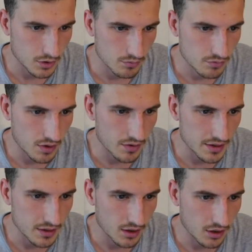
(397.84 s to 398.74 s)
I'm
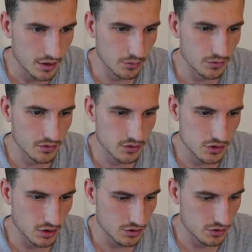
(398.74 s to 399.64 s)
very high on the
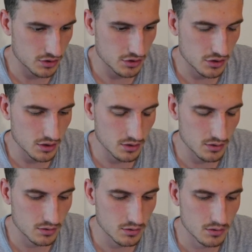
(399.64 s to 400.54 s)
Chargers this year.
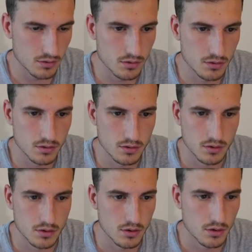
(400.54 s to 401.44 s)

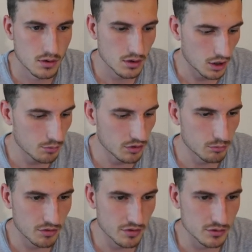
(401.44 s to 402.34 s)
I hope none
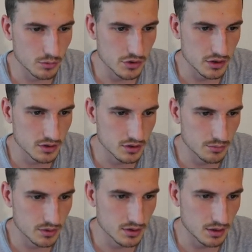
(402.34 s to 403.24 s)
of my friends watch this because
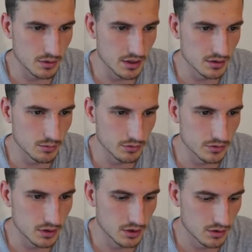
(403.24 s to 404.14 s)
I'm in the same league as them,
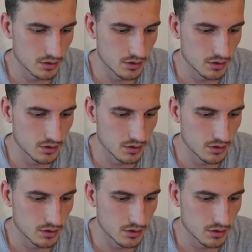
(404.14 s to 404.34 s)
obviously.